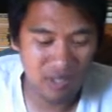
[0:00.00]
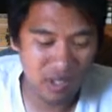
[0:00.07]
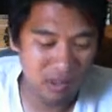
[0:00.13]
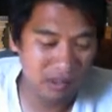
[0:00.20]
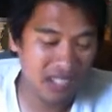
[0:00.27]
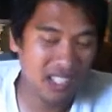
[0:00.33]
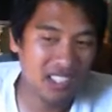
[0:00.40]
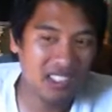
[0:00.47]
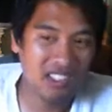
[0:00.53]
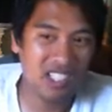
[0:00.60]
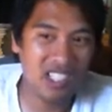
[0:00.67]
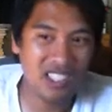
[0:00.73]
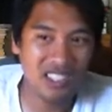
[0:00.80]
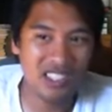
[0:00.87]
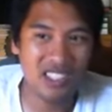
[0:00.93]
firmly
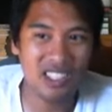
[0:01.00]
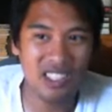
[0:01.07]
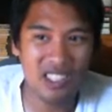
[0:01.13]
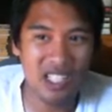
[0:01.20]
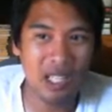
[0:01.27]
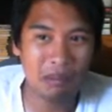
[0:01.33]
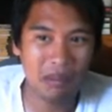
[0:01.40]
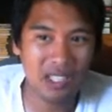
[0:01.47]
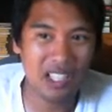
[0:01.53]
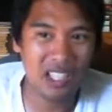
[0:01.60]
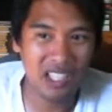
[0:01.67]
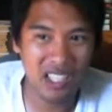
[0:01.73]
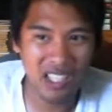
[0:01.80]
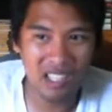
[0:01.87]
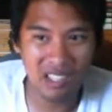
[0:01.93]
entrenched in the top
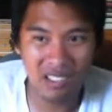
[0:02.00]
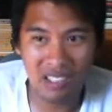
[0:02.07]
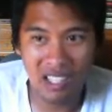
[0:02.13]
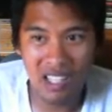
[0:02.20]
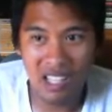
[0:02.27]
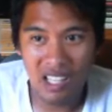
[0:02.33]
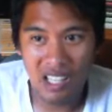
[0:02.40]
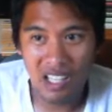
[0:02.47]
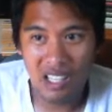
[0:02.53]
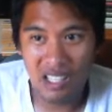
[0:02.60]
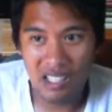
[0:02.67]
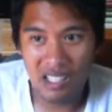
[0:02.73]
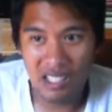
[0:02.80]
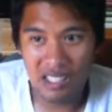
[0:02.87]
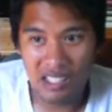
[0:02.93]
10 now.
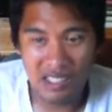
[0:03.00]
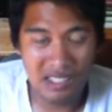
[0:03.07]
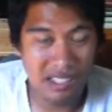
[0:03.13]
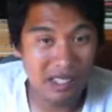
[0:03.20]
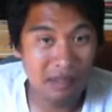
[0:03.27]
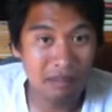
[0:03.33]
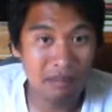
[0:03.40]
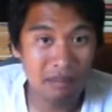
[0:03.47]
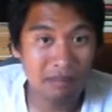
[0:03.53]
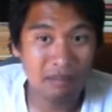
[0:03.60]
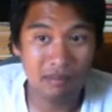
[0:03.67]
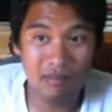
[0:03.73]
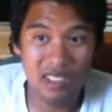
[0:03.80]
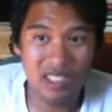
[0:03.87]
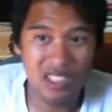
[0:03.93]
Uh,
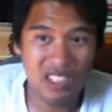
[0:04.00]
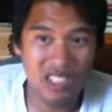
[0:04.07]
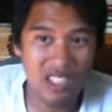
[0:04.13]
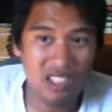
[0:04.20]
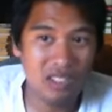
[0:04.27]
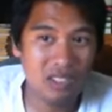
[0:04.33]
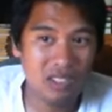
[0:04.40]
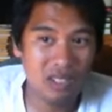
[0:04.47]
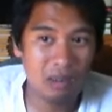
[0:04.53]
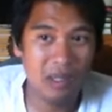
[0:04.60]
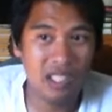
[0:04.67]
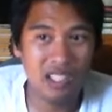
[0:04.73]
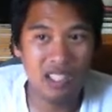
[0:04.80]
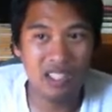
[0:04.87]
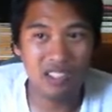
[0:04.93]
shown to
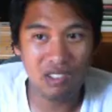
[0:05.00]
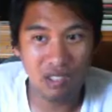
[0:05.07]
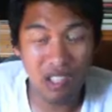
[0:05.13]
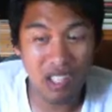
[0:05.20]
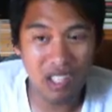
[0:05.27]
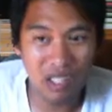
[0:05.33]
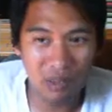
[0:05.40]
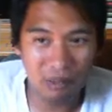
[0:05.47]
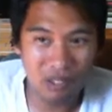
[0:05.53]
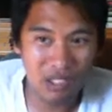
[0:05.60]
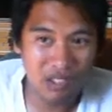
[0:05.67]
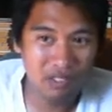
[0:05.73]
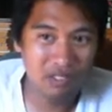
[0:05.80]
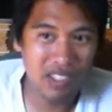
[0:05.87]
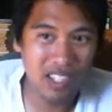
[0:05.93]
be a greatly
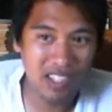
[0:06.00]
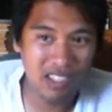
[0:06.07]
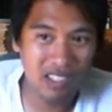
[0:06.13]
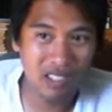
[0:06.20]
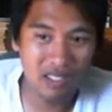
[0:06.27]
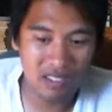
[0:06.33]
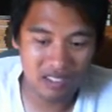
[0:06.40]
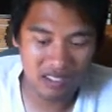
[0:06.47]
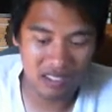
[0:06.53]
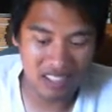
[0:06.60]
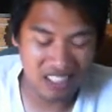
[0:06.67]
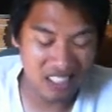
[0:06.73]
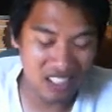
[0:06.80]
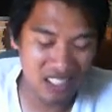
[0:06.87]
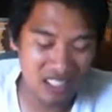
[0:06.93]
improved fighter.
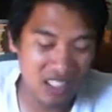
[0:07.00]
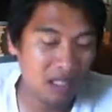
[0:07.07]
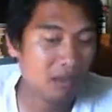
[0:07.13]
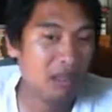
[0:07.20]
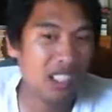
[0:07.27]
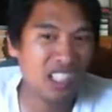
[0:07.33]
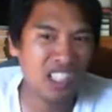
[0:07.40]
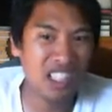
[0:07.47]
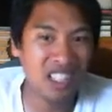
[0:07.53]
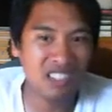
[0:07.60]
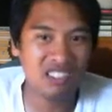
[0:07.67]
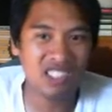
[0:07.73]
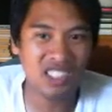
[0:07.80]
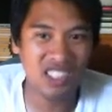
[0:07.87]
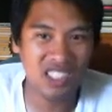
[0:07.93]
Uh, he'd be an
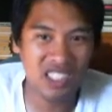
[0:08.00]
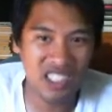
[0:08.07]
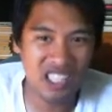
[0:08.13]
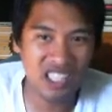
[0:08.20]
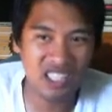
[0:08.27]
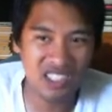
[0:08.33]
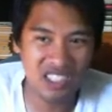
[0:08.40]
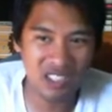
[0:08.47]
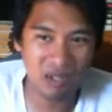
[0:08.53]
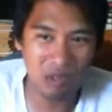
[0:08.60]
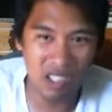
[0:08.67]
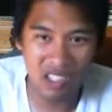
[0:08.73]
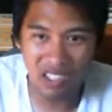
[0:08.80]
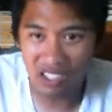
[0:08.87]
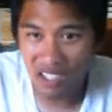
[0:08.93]
interesting challenge as
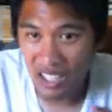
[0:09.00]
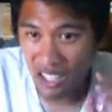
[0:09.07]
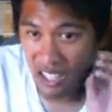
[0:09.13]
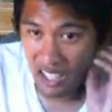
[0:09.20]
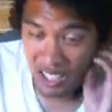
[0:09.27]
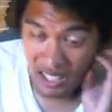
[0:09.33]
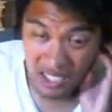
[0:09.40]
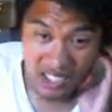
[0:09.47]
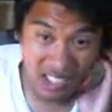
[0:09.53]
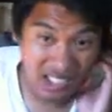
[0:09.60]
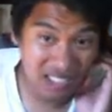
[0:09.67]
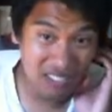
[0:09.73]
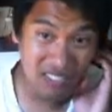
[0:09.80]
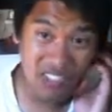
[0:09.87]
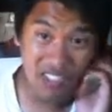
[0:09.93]
well.
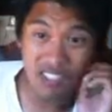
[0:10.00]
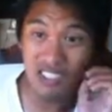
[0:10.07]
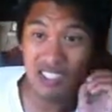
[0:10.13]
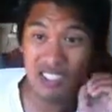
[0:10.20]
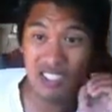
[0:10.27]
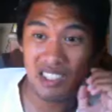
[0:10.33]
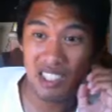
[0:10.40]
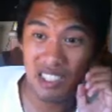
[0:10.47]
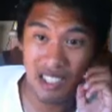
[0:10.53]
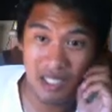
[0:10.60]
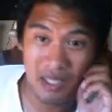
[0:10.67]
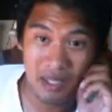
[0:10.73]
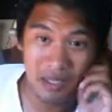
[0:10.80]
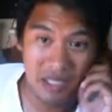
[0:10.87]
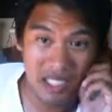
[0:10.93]
And of course,
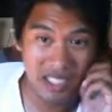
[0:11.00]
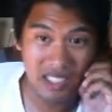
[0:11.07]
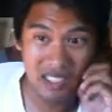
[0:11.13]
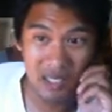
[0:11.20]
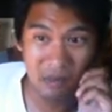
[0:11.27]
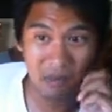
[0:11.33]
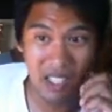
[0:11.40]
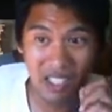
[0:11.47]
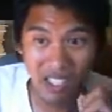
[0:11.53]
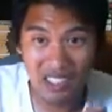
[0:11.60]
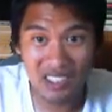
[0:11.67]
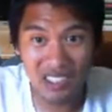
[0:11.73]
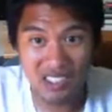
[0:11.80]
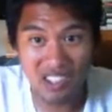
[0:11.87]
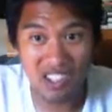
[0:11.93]
uh, Anthony
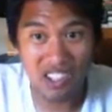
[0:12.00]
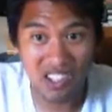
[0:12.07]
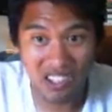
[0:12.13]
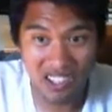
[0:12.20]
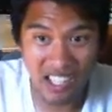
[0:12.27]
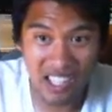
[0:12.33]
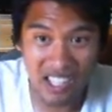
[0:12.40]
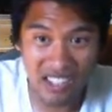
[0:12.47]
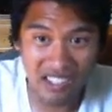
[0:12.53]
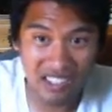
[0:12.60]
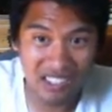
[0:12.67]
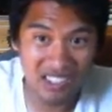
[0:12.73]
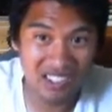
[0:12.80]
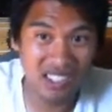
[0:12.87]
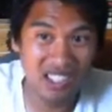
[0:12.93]
Pettis called
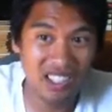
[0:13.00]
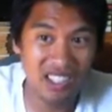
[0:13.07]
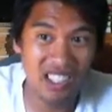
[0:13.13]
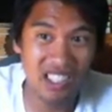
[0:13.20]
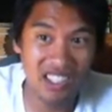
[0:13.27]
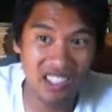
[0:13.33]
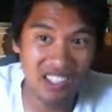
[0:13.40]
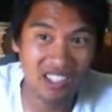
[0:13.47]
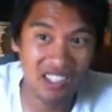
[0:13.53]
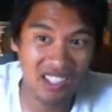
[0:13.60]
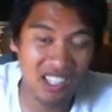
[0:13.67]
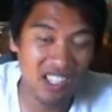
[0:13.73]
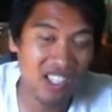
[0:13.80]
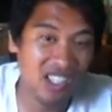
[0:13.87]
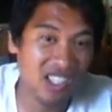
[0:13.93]
out none other
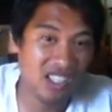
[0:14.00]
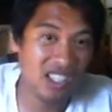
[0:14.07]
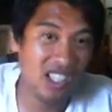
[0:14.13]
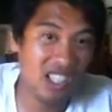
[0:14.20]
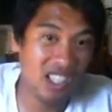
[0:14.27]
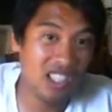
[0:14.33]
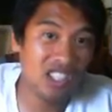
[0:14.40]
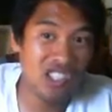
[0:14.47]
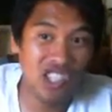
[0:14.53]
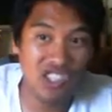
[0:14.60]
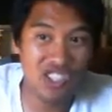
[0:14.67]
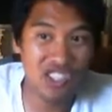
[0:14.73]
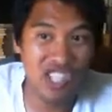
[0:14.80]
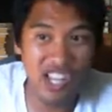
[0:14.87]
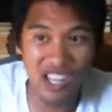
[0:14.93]
than uh,
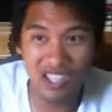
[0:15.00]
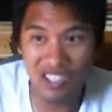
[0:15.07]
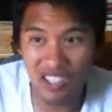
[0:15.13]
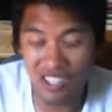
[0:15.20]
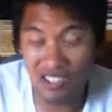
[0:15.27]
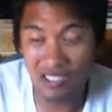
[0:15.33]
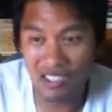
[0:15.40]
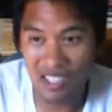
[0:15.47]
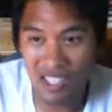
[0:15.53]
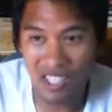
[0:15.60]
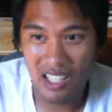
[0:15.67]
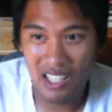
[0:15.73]
Jose Aldo.